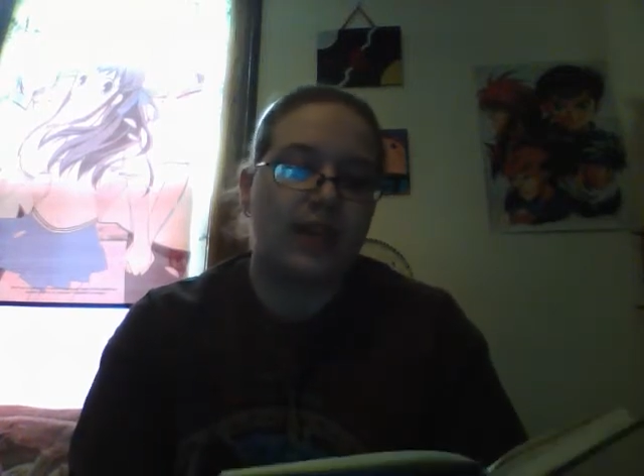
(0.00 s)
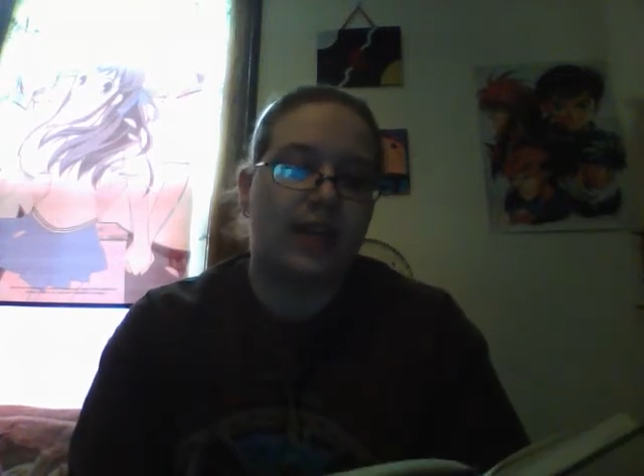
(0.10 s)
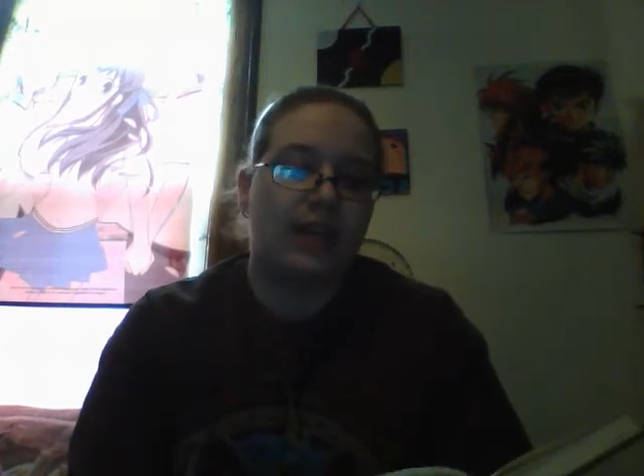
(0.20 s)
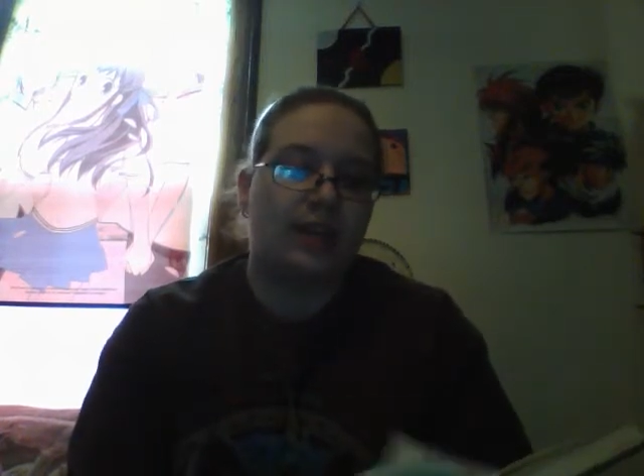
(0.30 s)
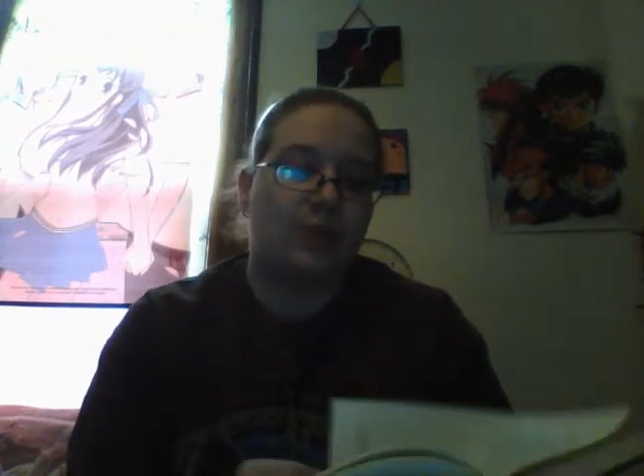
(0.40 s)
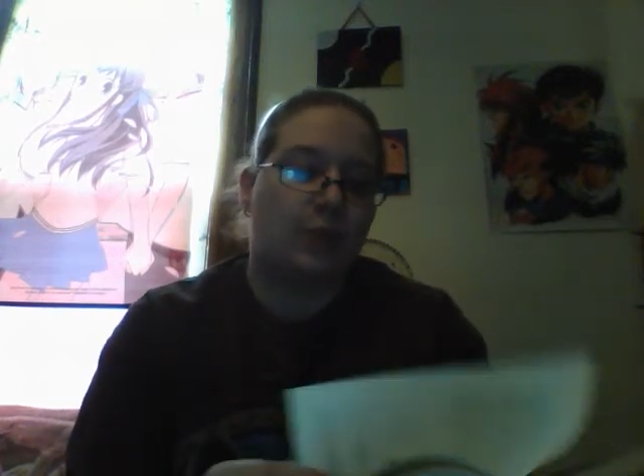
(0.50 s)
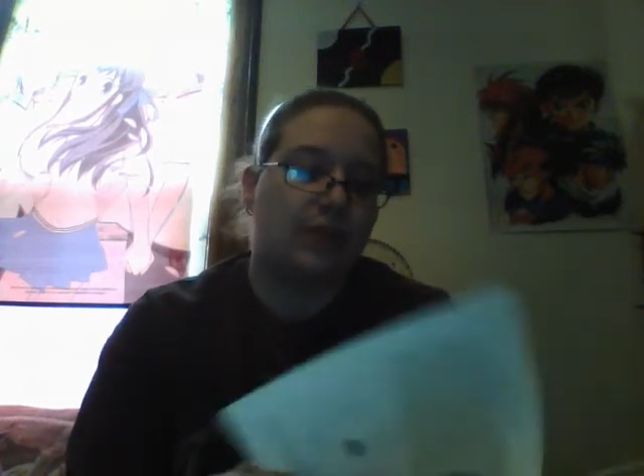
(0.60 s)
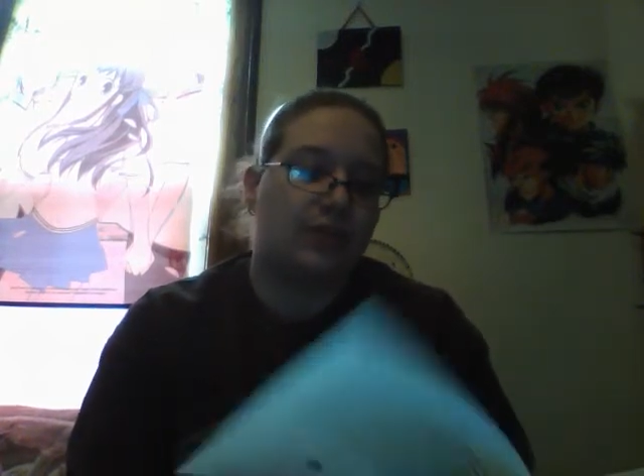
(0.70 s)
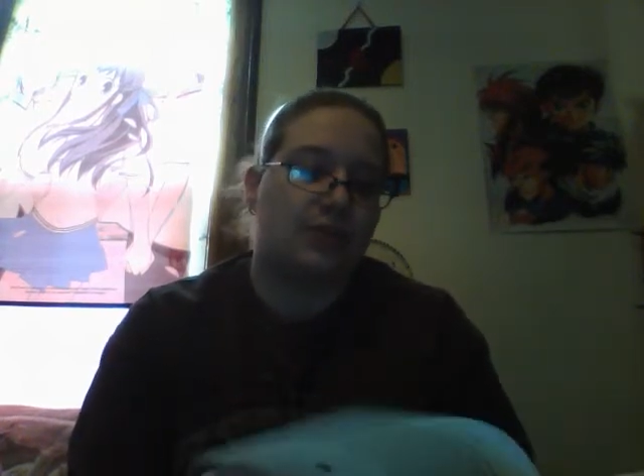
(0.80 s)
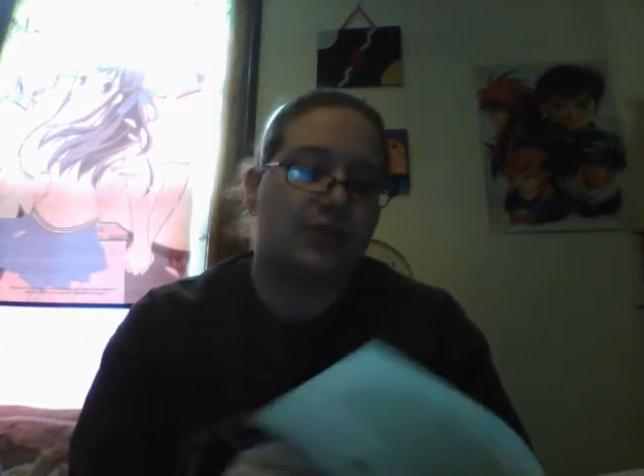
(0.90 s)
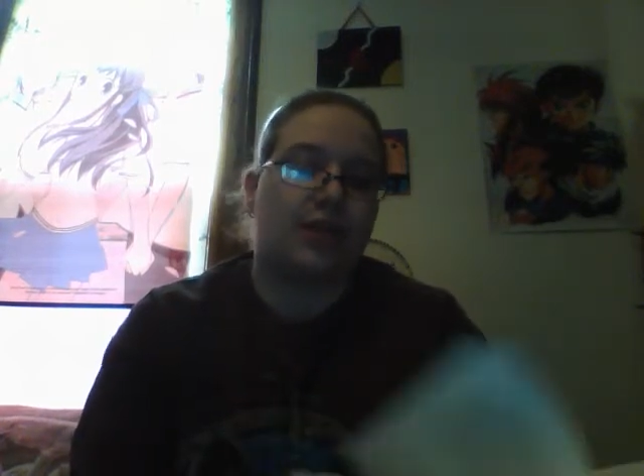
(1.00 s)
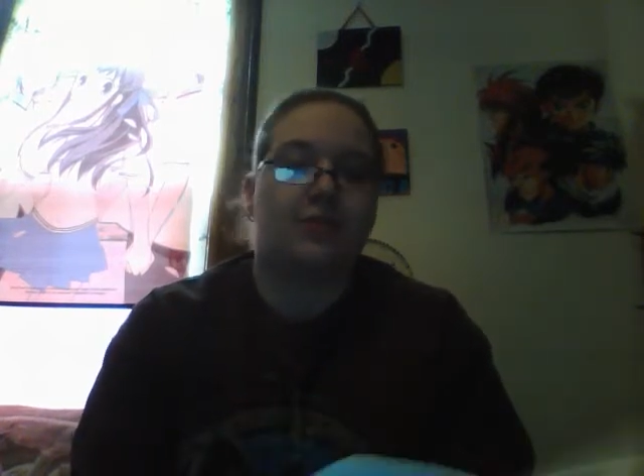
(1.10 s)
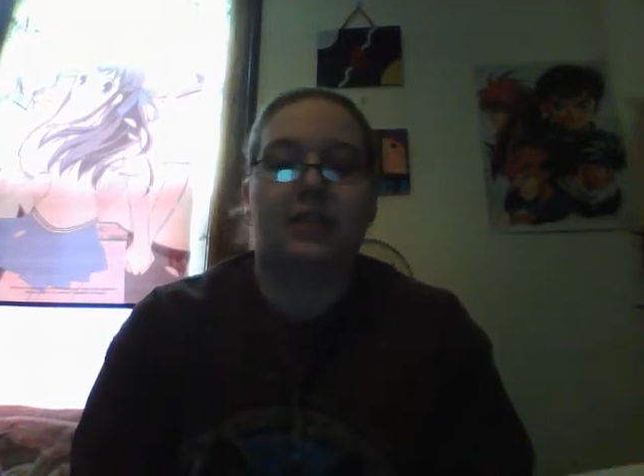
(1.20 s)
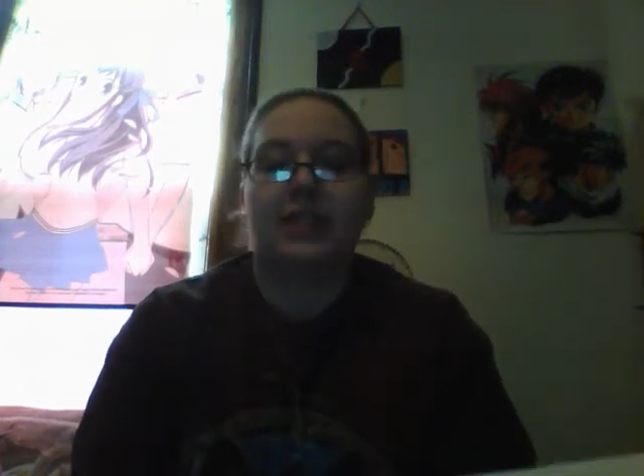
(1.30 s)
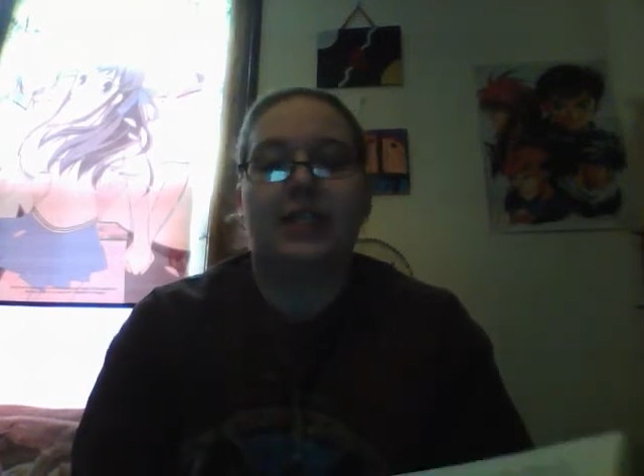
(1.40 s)
And while there's not
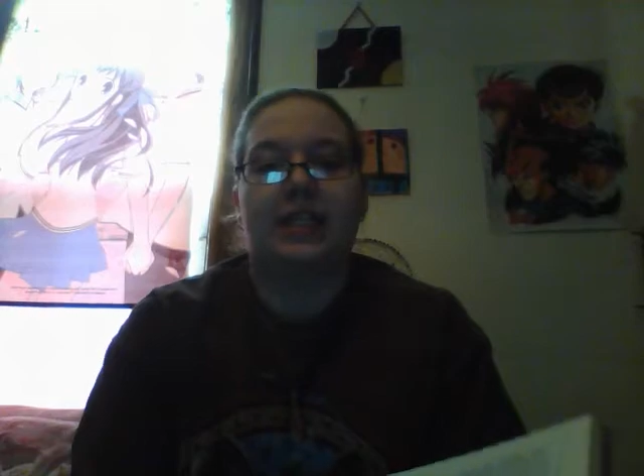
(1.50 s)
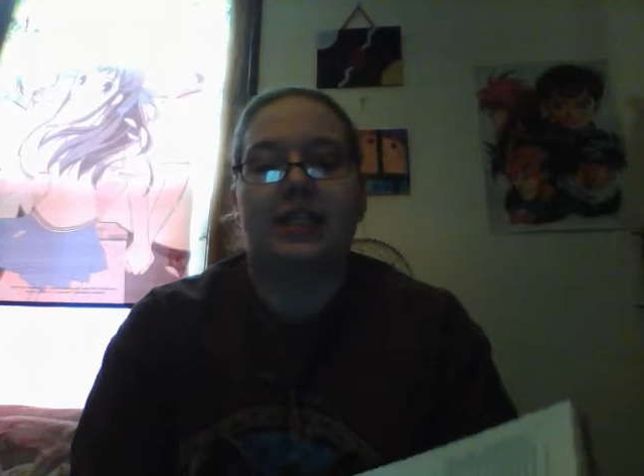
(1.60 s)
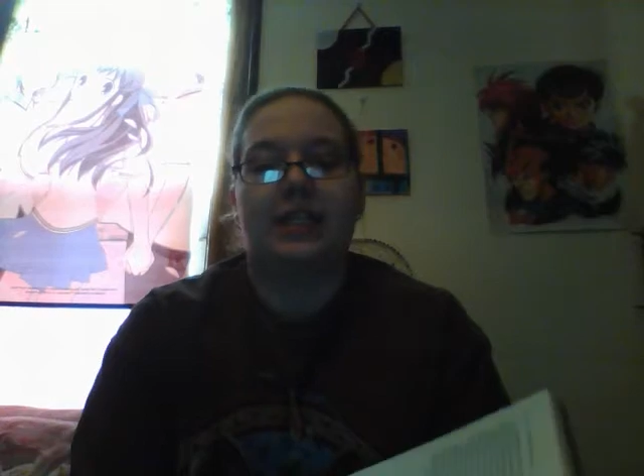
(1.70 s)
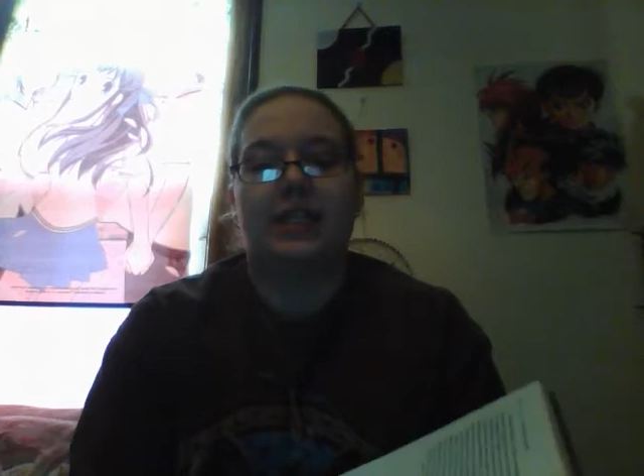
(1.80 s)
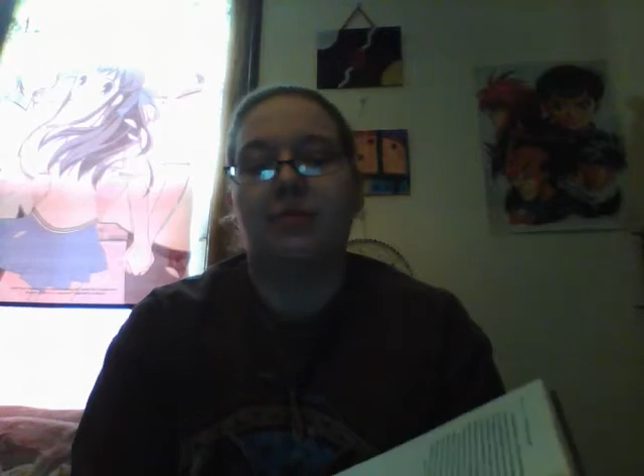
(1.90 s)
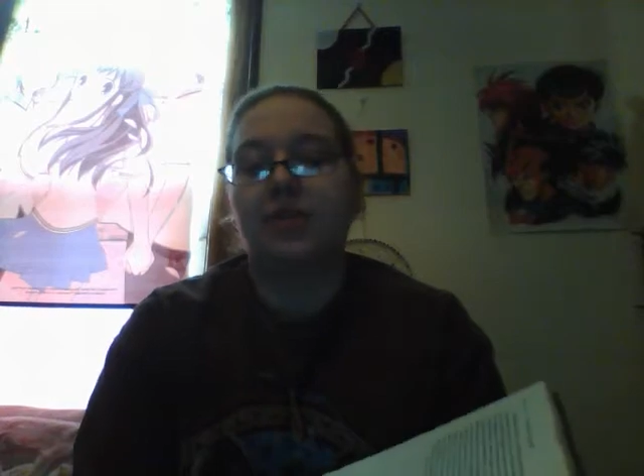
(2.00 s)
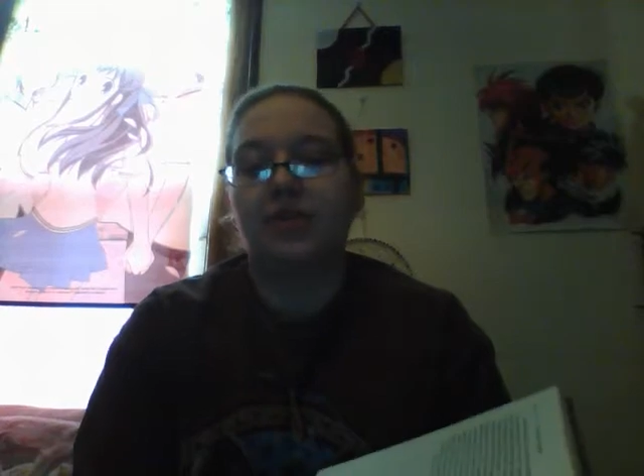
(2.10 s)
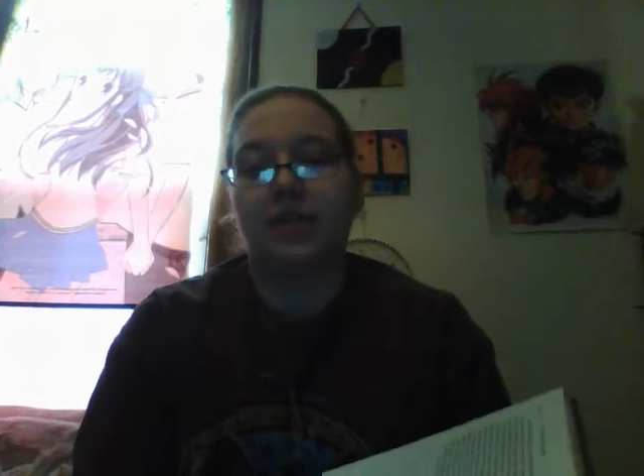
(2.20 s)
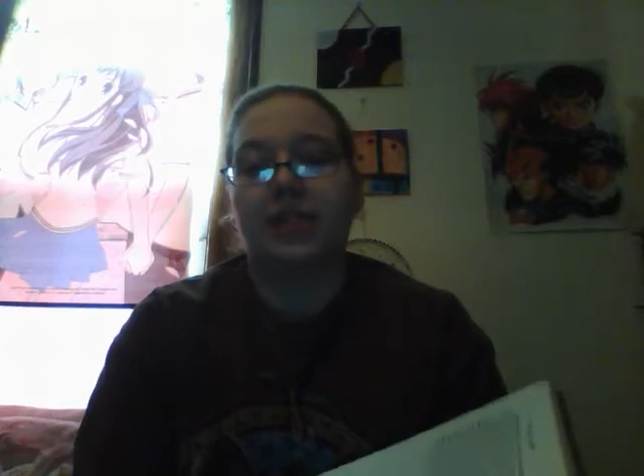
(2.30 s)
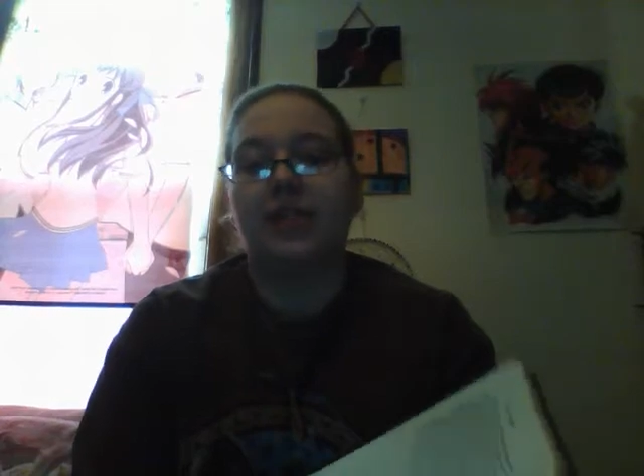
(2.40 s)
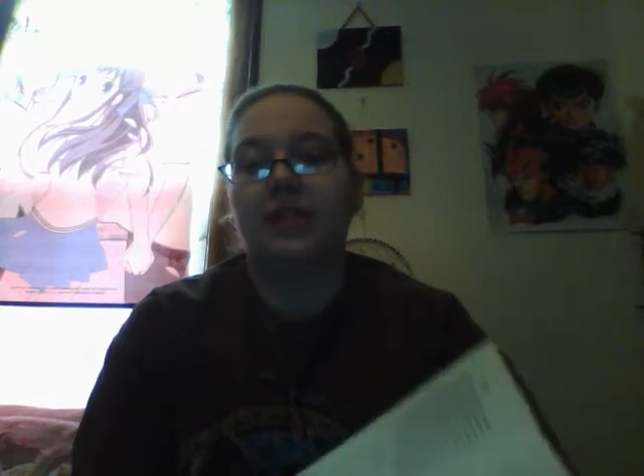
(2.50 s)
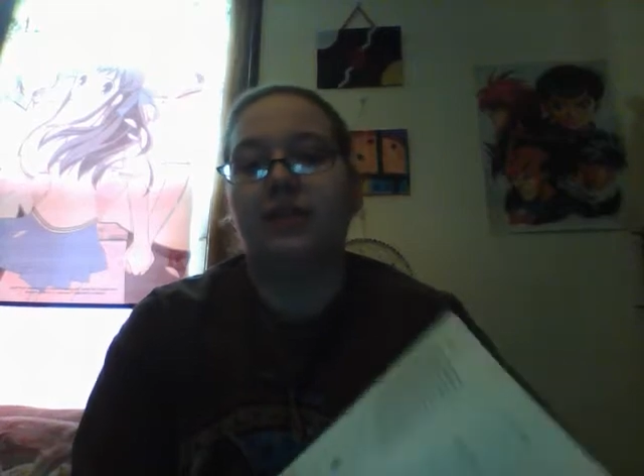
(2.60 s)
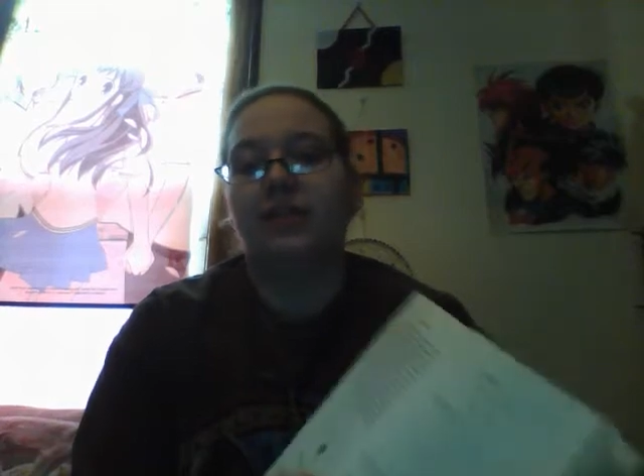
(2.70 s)
really any imagery